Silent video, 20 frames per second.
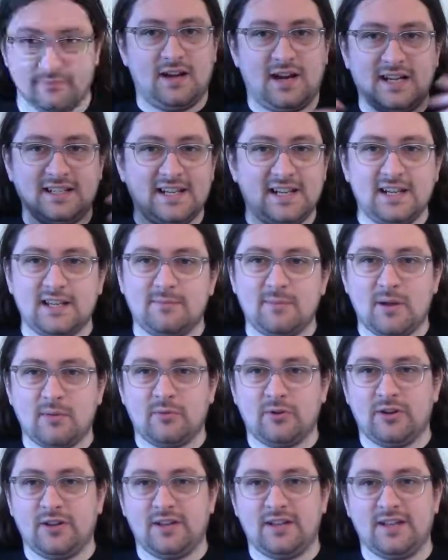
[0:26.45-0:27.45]
Eidetic
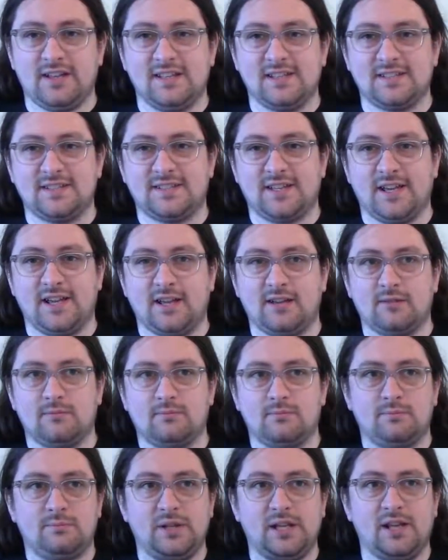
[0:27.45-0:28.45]
memory is like
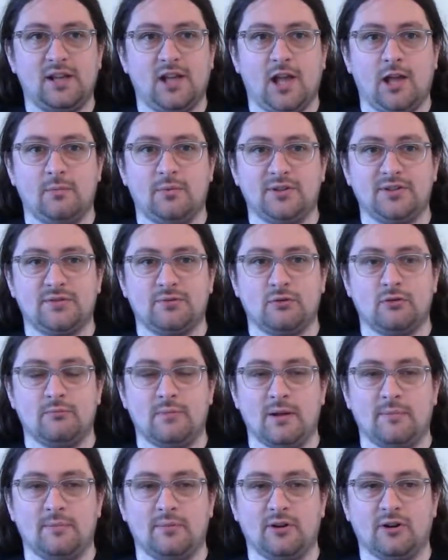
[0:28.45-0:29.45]
being able to
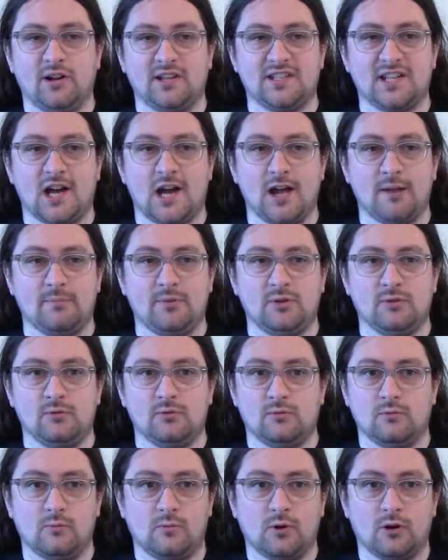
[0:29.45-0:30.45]
remember a time
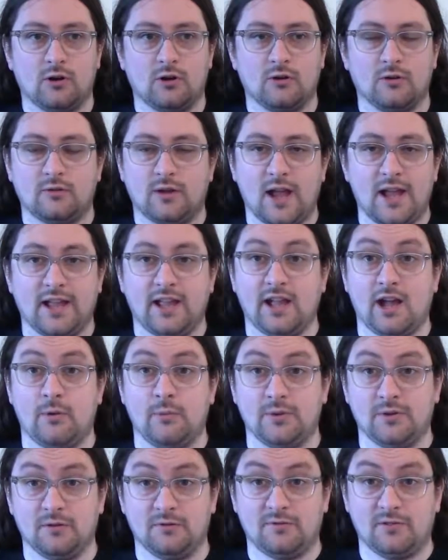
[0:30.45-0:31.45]
you were hanging out
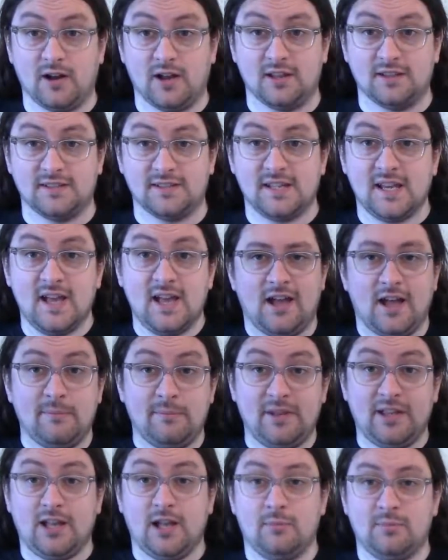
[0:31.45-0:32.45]
with your friends and
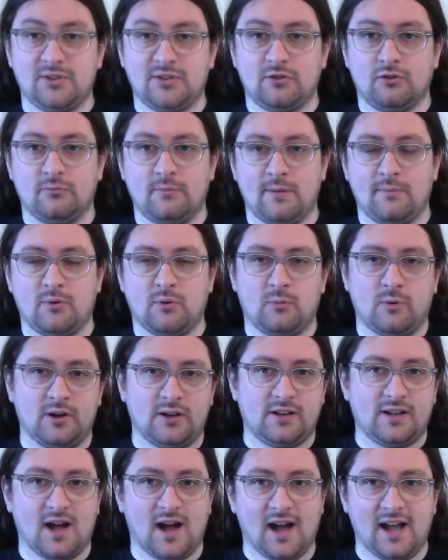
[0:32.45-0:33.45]
being able to remember
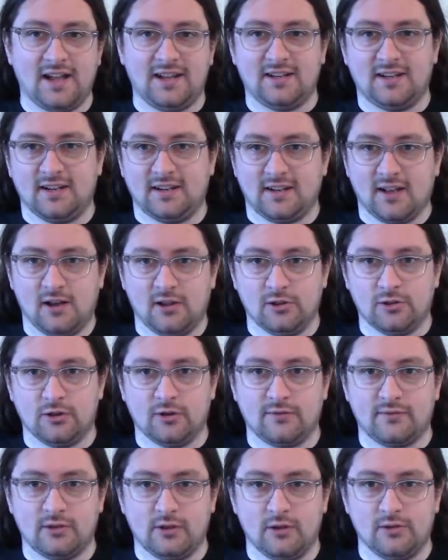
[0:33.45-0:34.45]
what kind and color
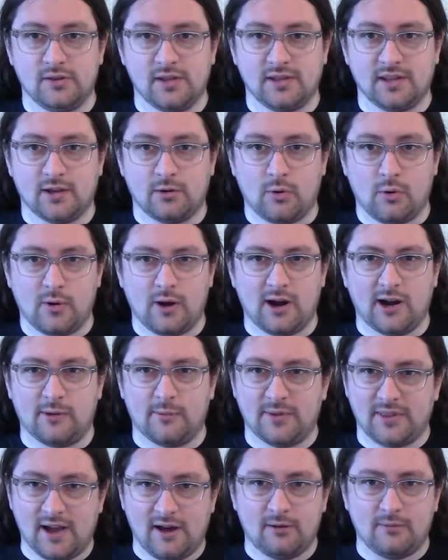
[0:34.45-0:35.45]
of clothing they were wearing
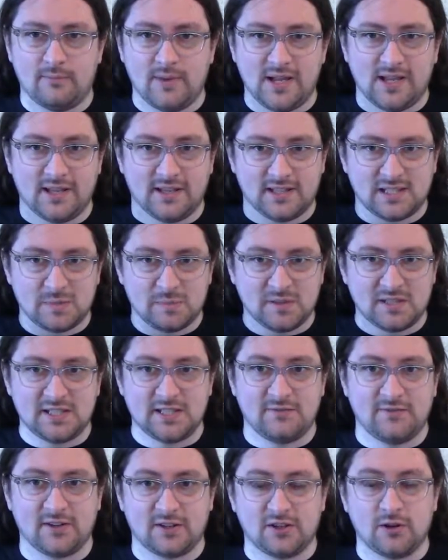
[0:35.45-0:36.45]
without making
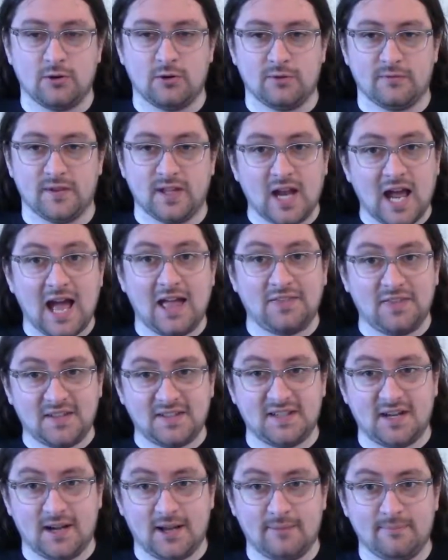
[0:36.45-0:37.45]
specific note of it at the
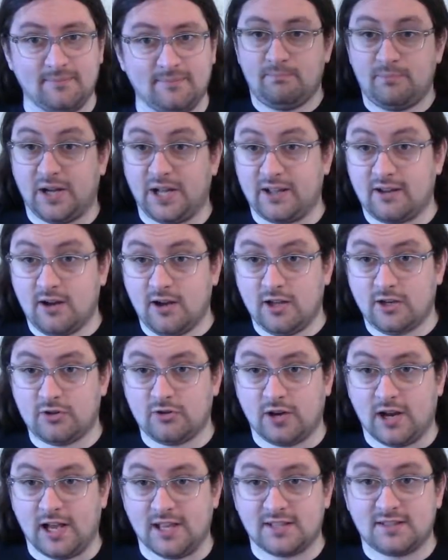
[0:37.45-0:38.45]
time. By
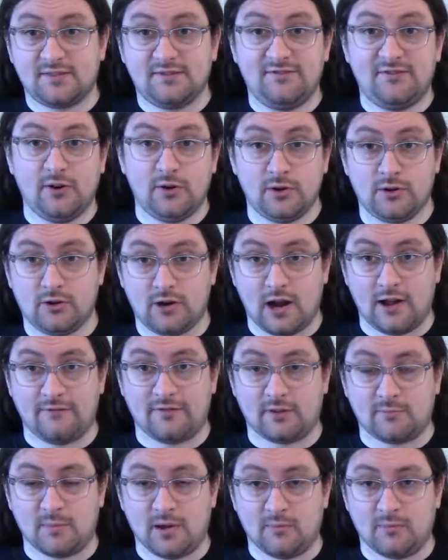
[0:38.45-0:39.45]
contrast,
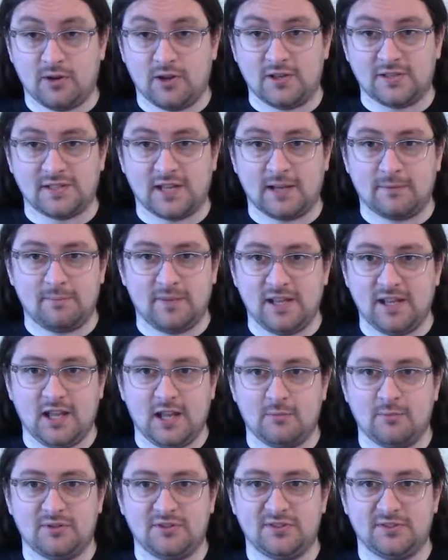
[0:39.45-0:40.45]
photographic memory is like being
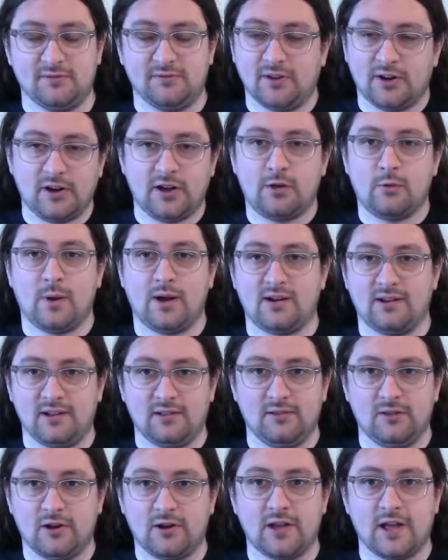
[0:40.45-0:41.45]
able to very quickly
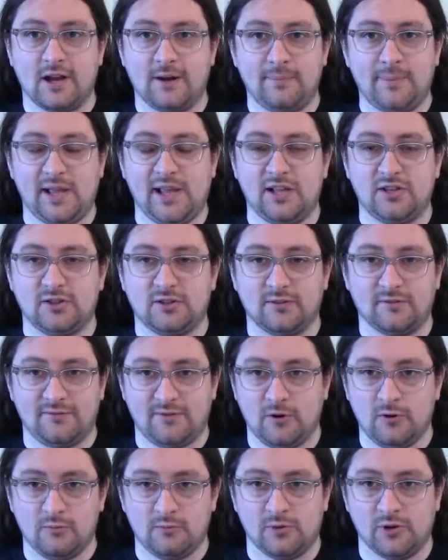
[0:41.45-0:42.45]
look at a page in the
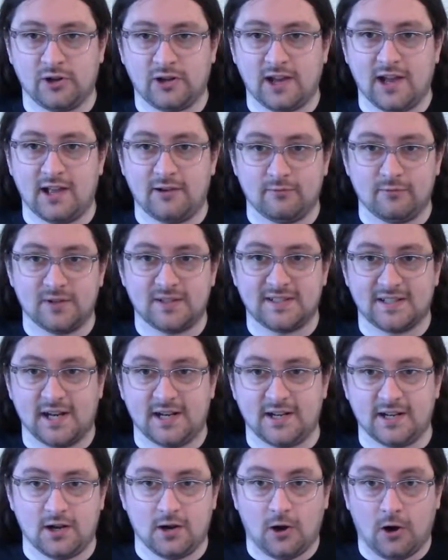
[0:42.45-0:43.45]
phone book and
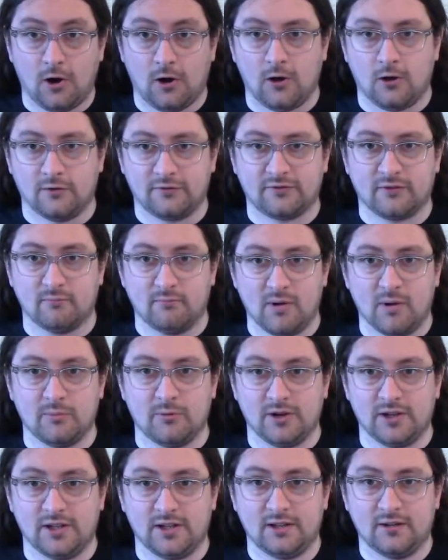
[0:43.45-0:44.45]
recite it all from
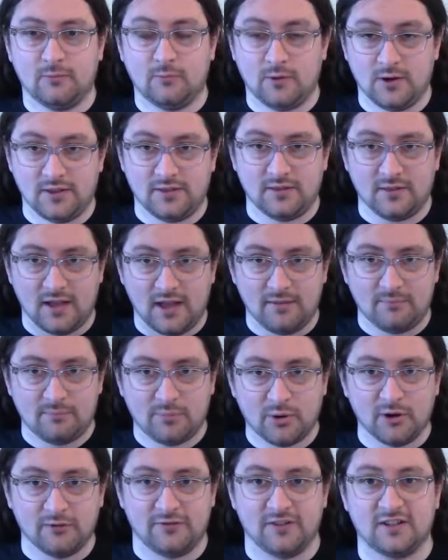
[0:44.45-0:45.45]
memory with
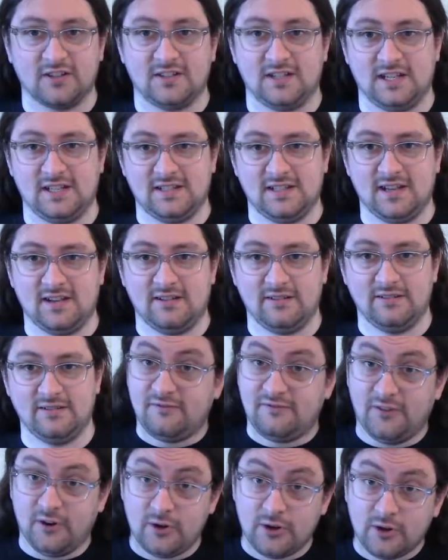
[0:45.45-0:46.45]
perfect detail.
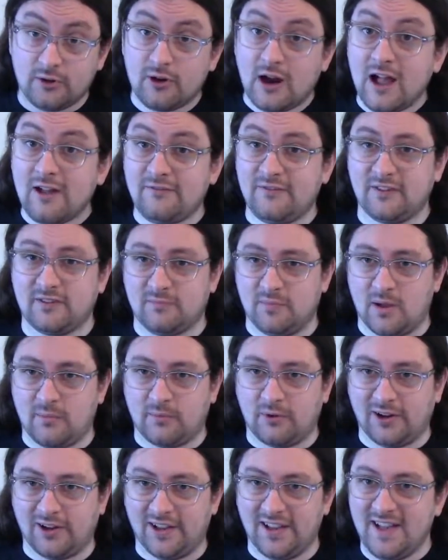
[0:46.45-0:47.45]
Photographic
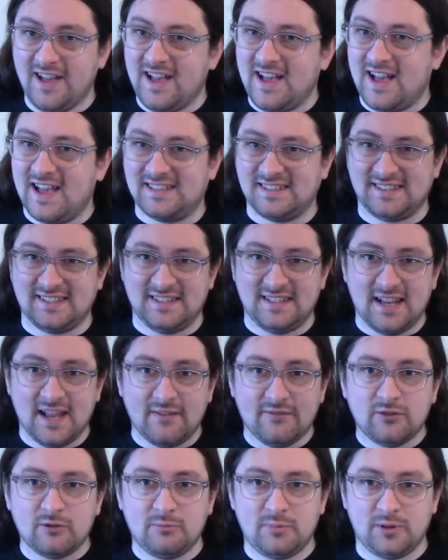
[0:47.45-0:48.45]
memory has
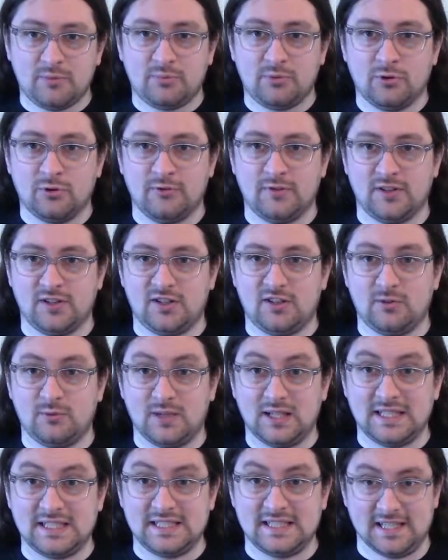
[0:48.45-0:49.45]
never been proven to
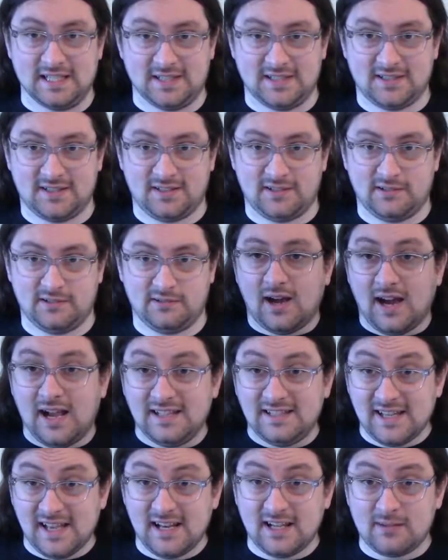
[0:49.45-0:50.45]
exist.
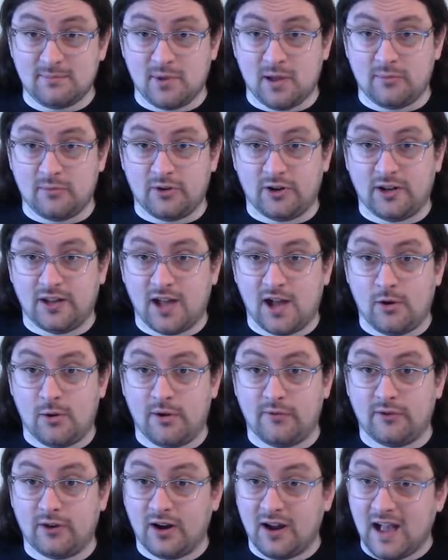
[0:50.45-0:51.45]
Eidetic memory,
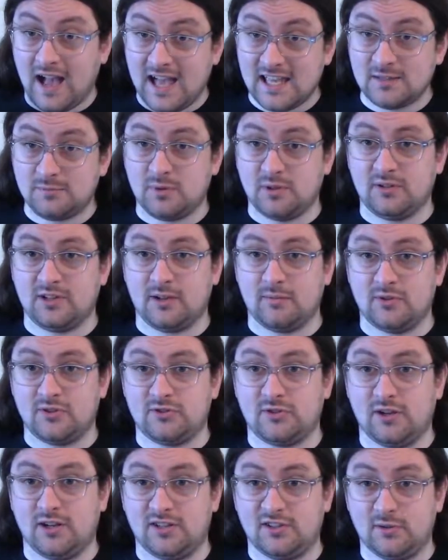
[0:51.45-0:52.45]
however, has been
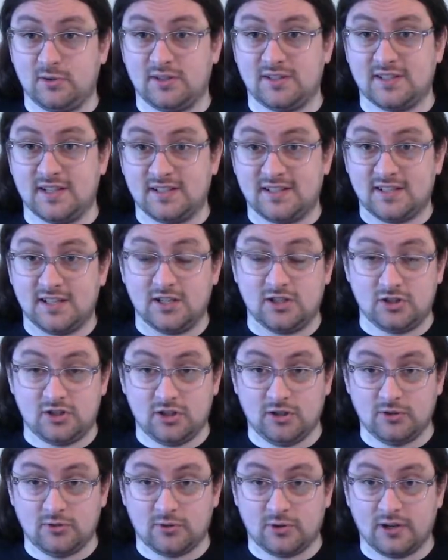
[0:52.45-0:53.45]
demonstrated to exist in
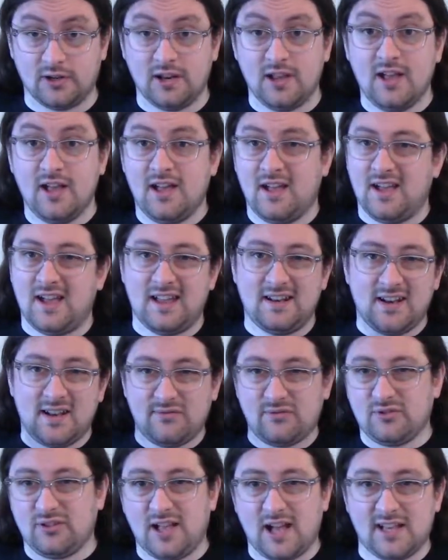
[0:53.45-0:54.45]
children and
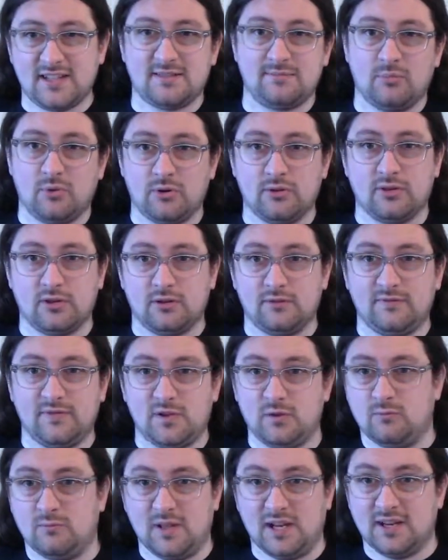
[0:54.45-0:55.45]
never lasts more than a
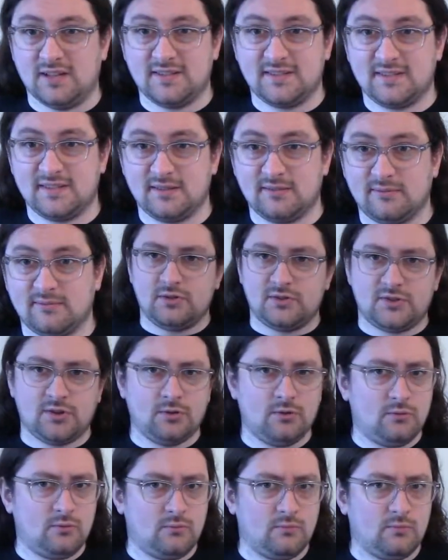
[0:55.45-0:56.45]
few minutes.
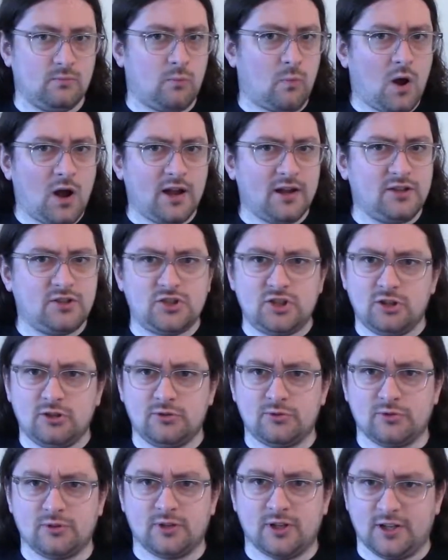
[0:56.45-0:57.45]
So why
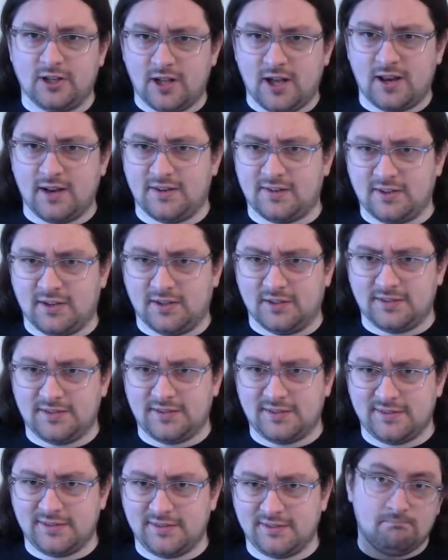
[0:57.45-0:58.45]
children and not
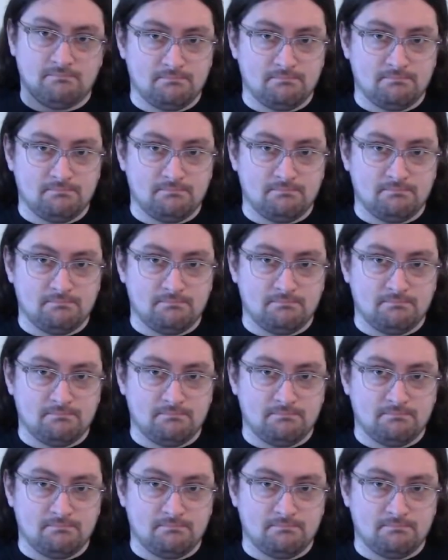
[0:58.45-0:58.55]
adults?